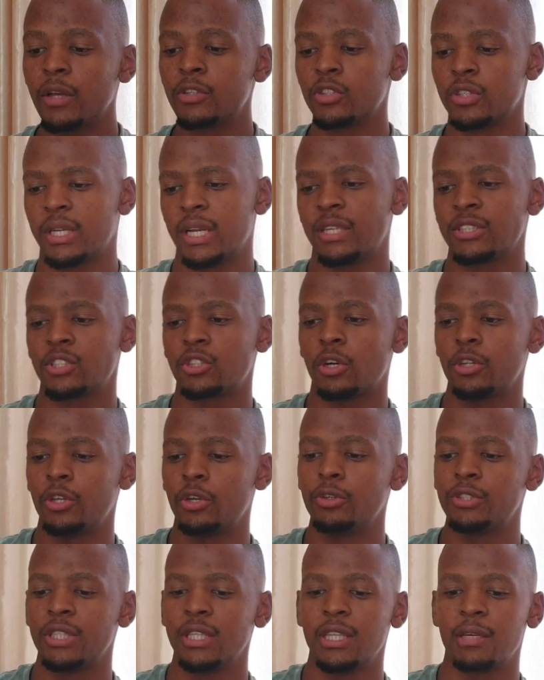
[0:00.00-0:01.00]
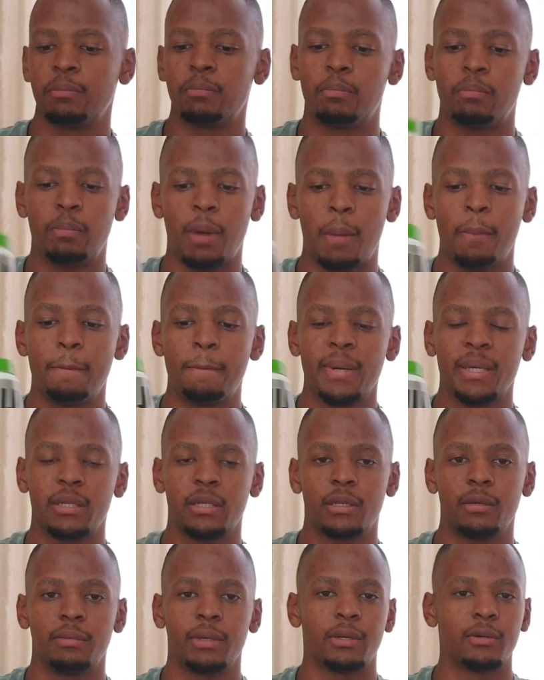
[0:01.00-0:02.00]
So then I'll start using the pump,
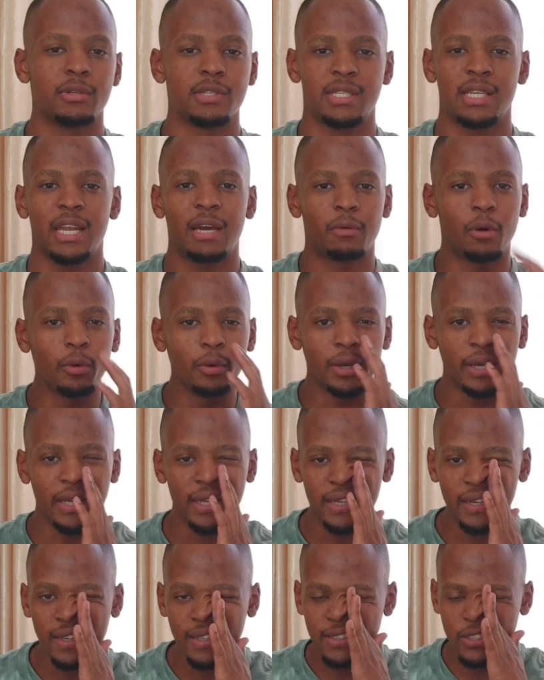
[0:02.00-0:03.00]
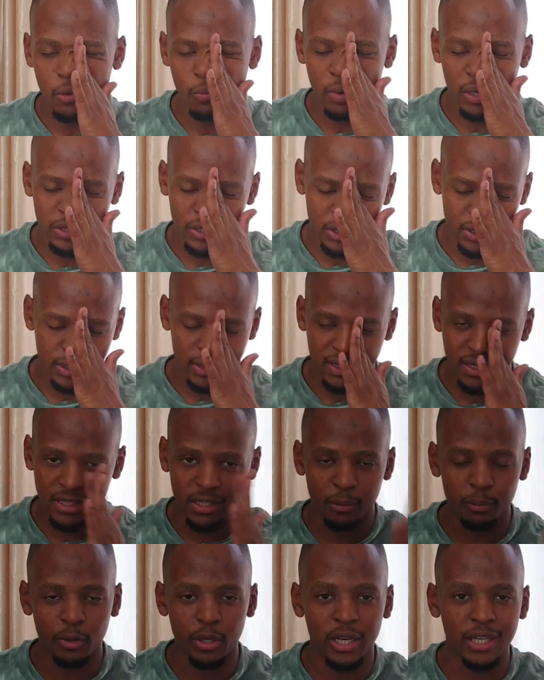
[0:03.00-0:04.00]
because then I won't need so much
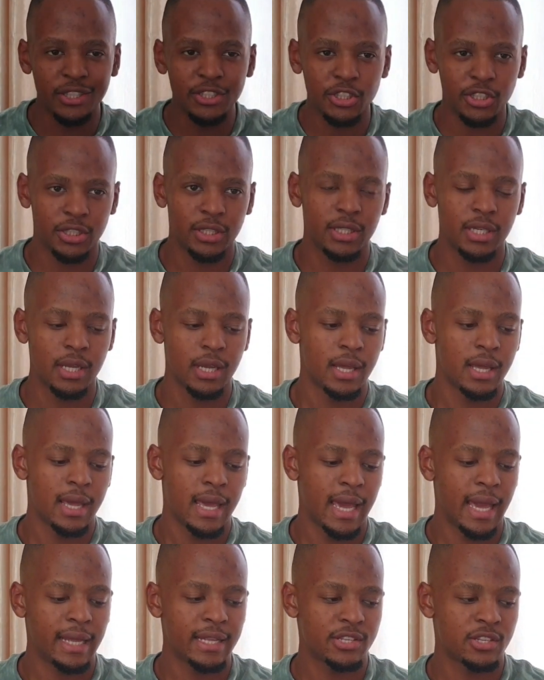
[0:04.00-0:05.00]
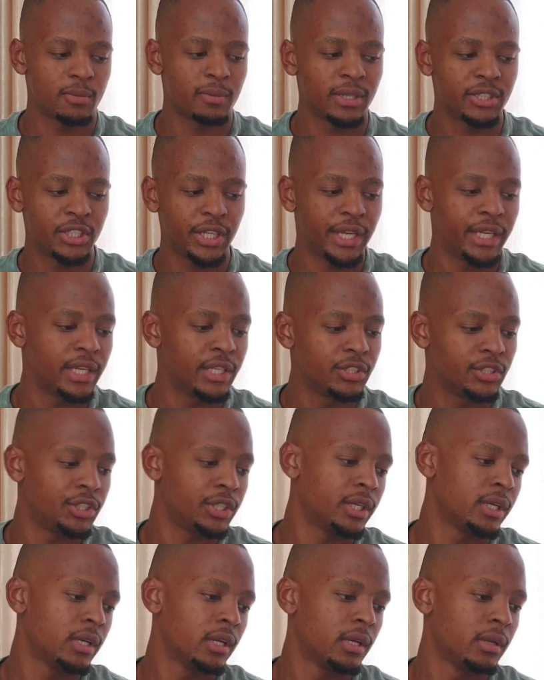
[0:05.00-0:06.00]
stimulation and so much
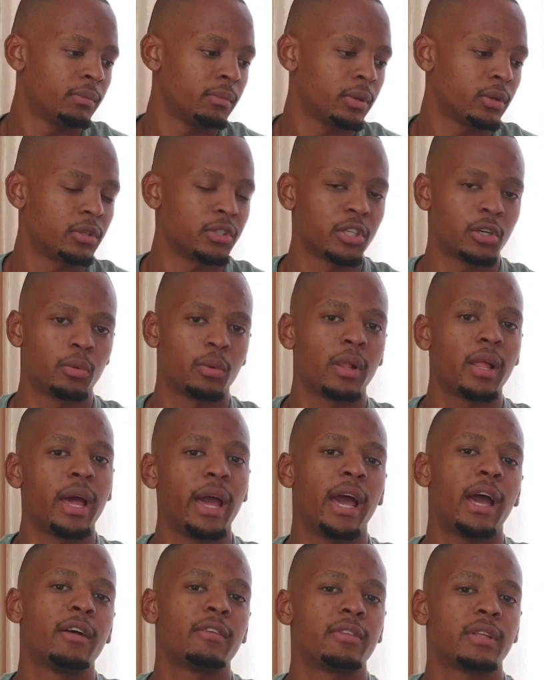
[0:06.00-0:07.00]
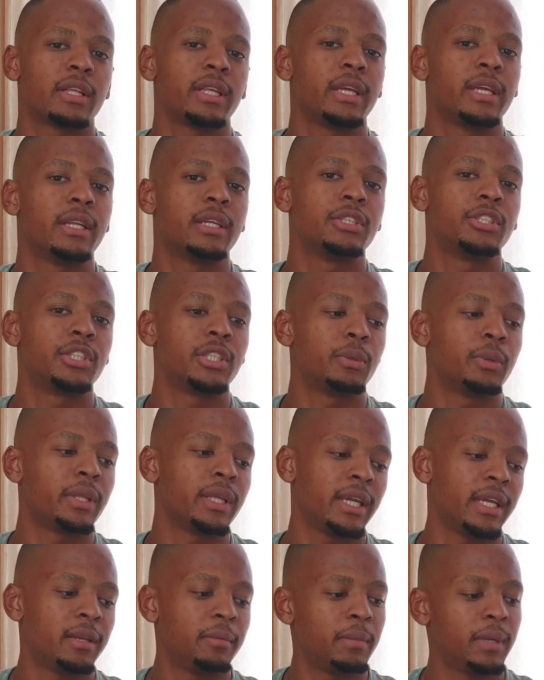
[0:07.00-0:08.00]
energy, because I will have that energy
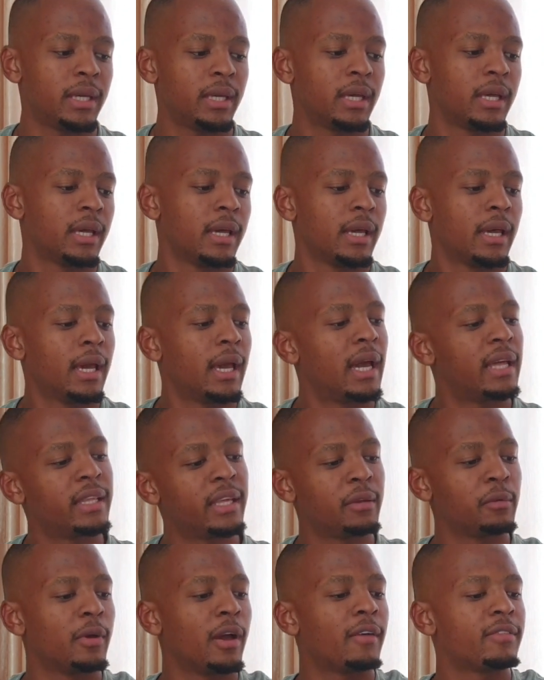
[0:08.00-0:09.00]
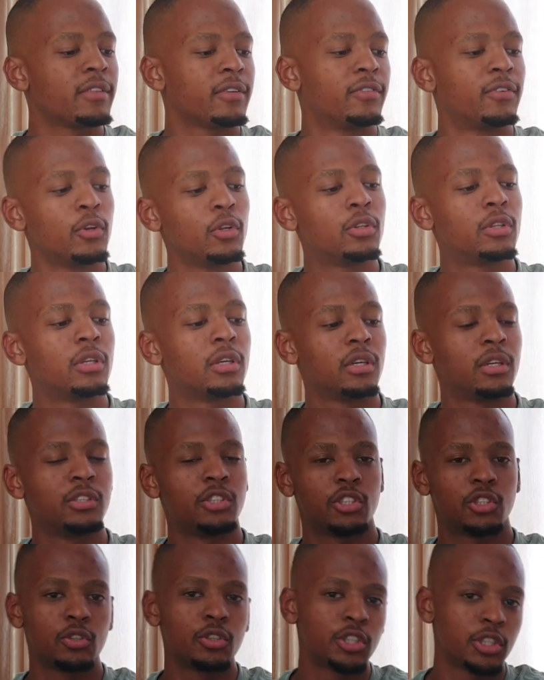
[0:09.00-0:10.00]
within me. And then we have the fruit,
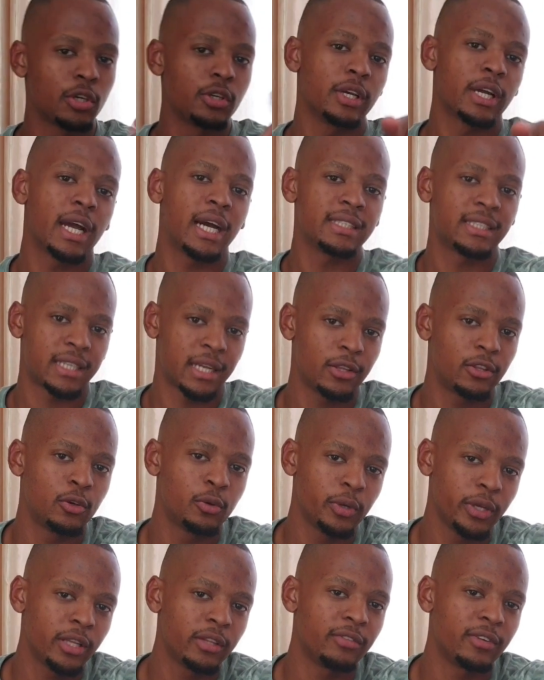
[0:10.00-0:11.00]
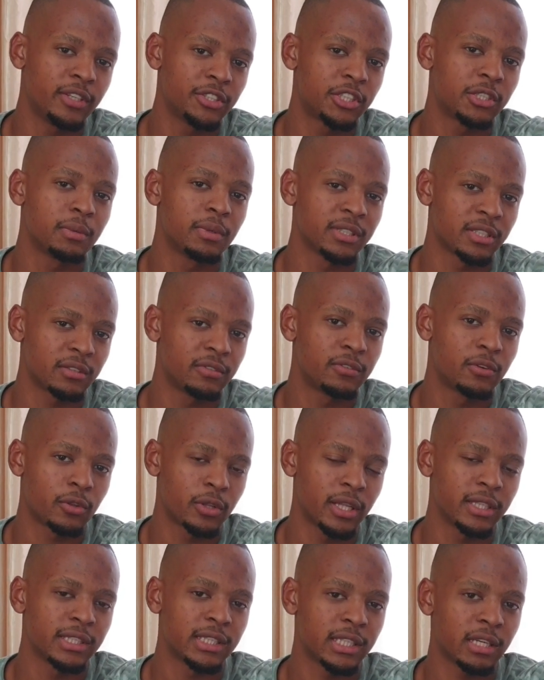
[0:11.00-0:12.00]
just to show you guys that I do eat vegetables and fruit
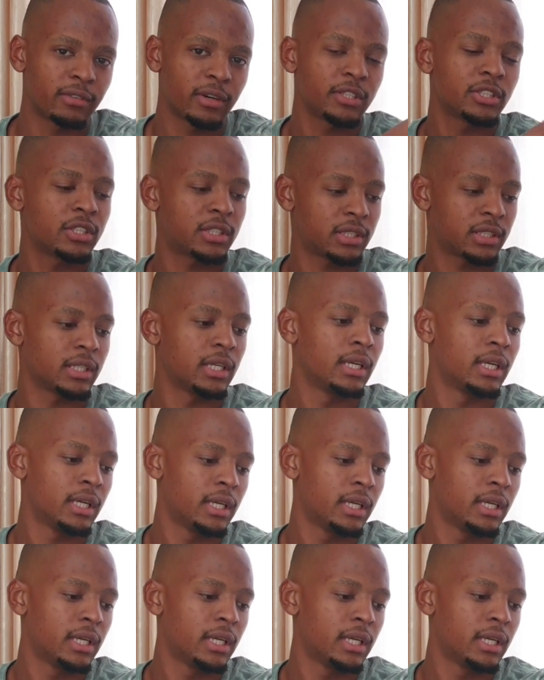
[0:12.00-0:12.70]
and stuff. There's